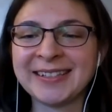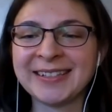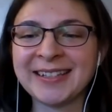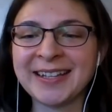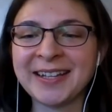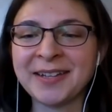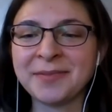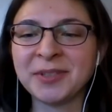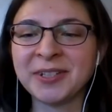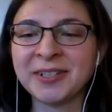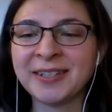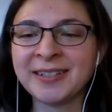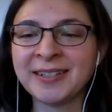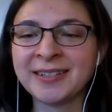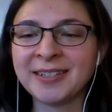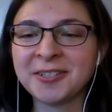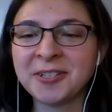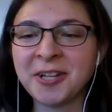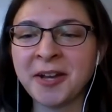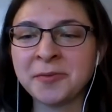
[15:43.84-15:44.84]
I'm looking at
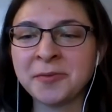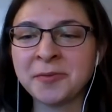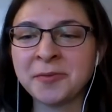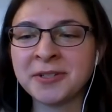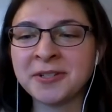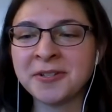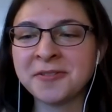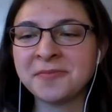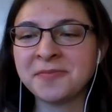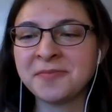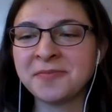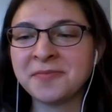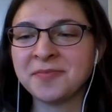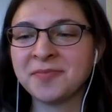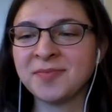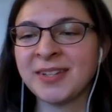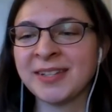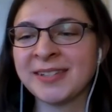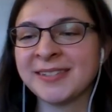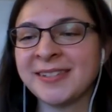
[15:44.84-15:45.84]
the chat window,
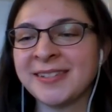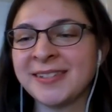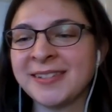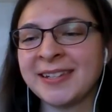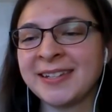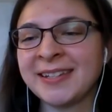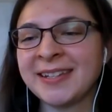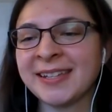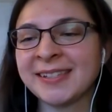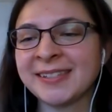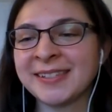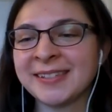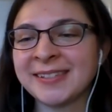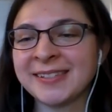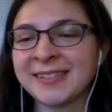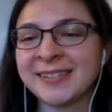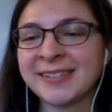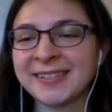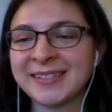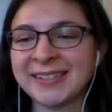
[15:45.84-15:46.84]
not seeing any
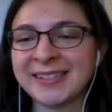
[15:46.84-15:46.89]
guesses.